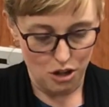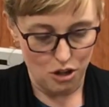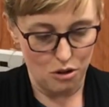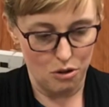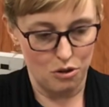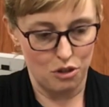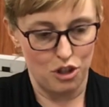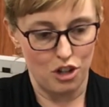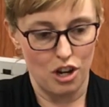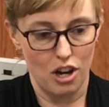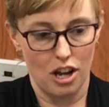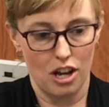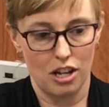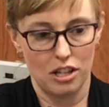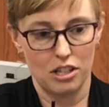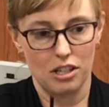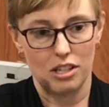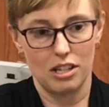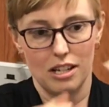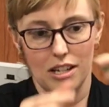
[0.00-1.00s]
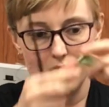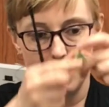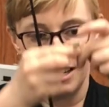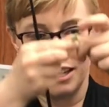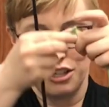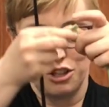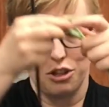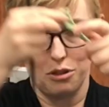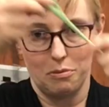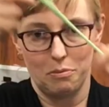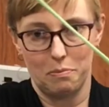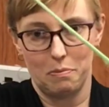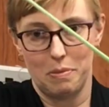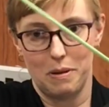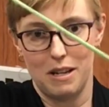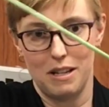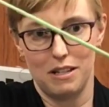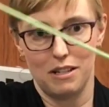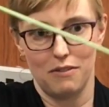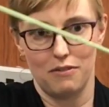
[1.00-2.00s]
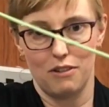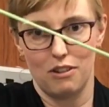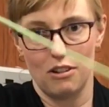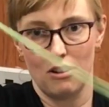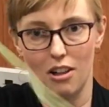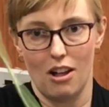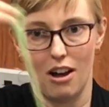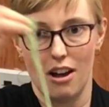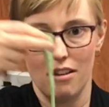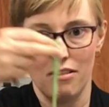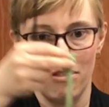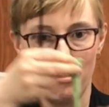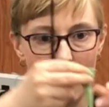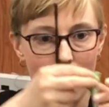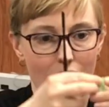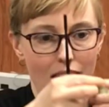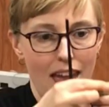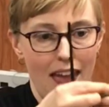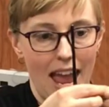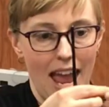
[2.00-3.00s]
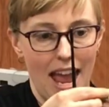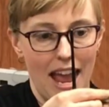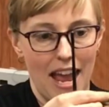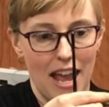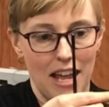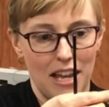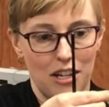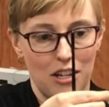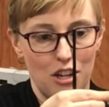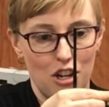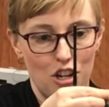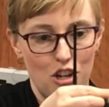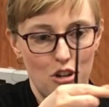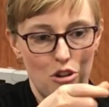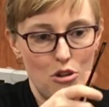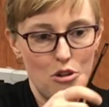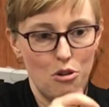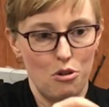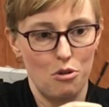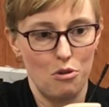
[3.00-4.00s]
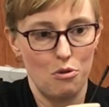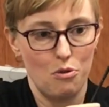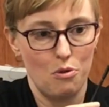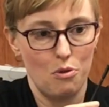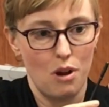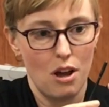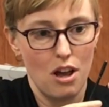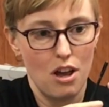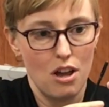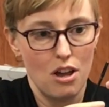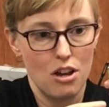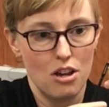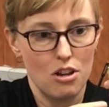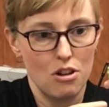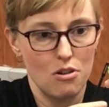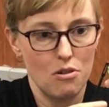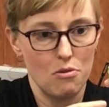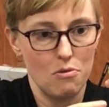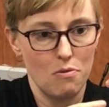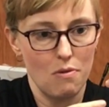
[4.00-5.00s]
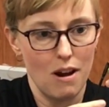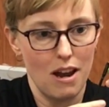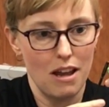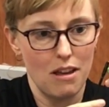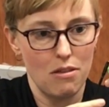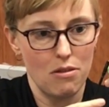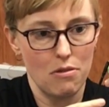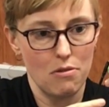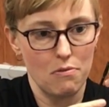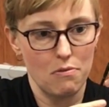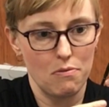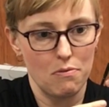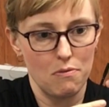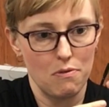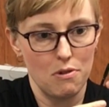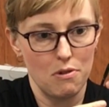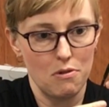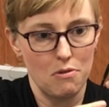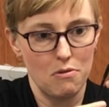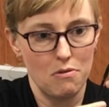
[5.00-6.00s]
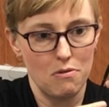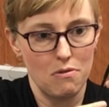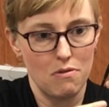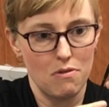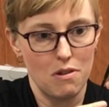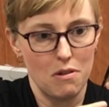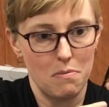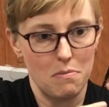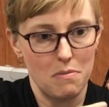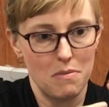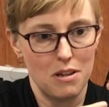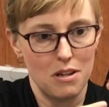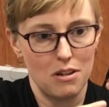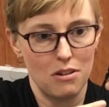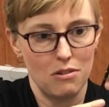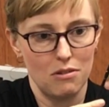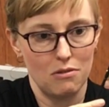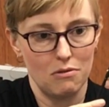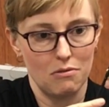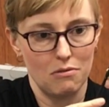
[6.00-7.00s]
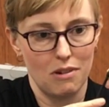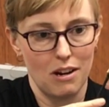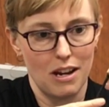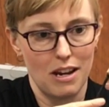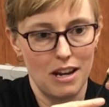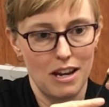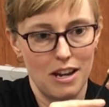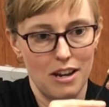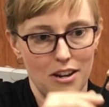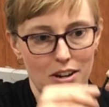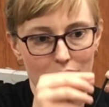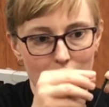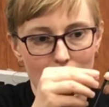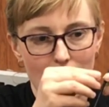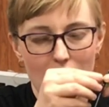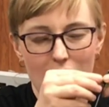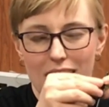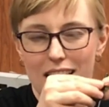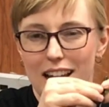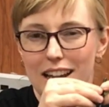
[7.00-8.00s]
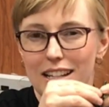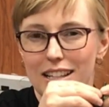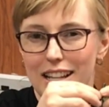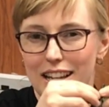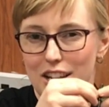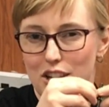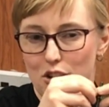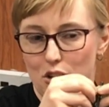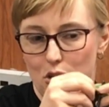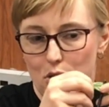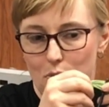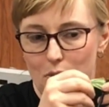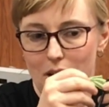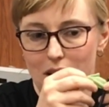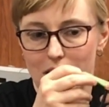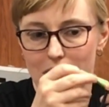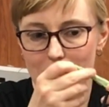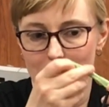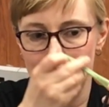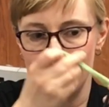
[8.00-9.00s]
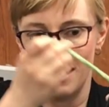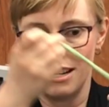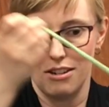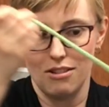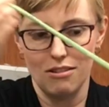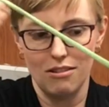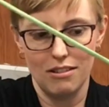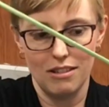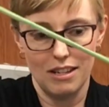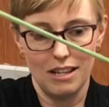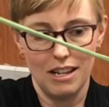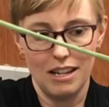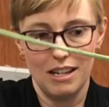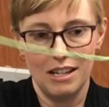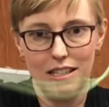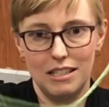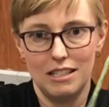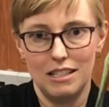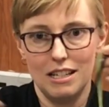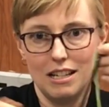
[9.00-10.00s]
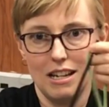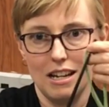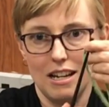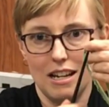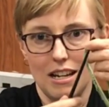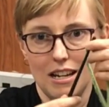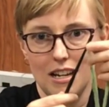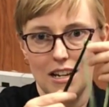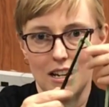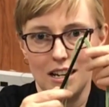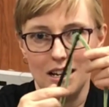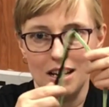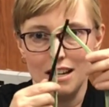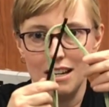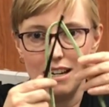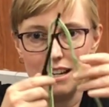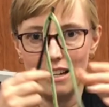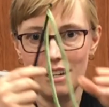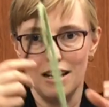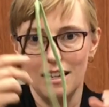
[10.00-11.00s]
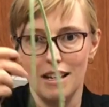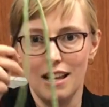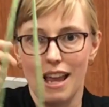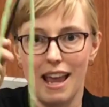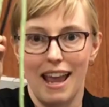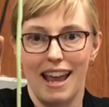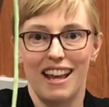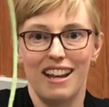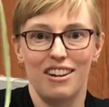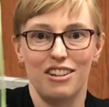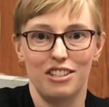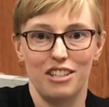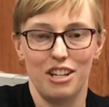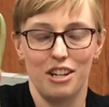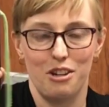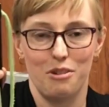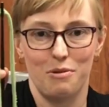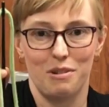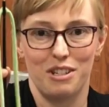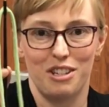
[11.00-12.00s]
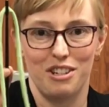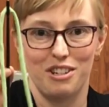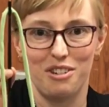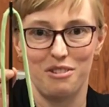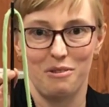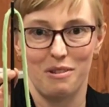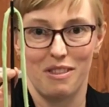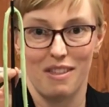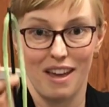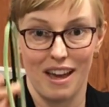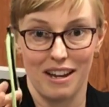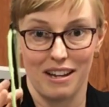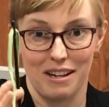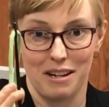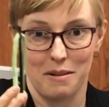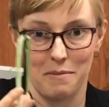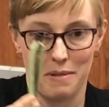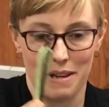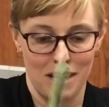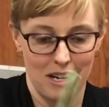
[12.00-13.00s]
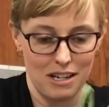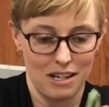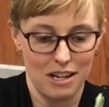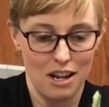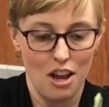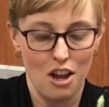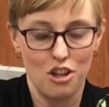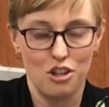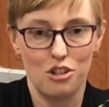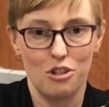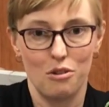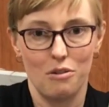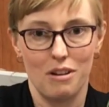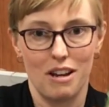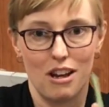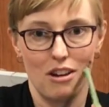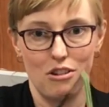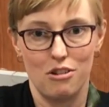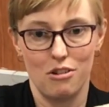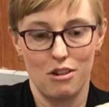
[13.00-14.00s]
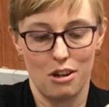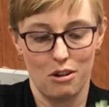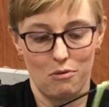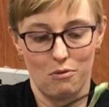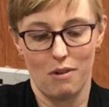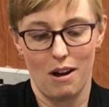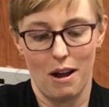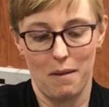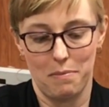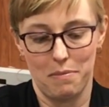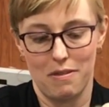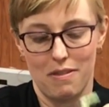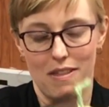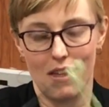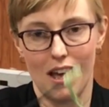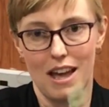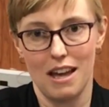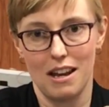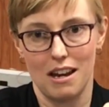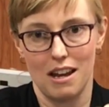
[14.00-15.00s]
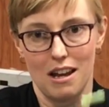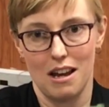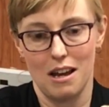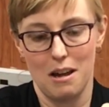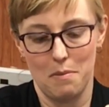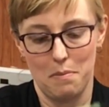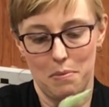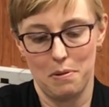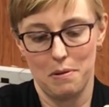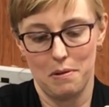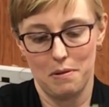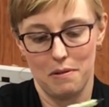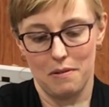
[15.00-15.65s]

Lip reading: you just get your piece of cloth and you go right through the middle right here, kind of like you're threading a needle. Ta-da! And I'll tell you what to do with that in a minute. So now you can wrap that up.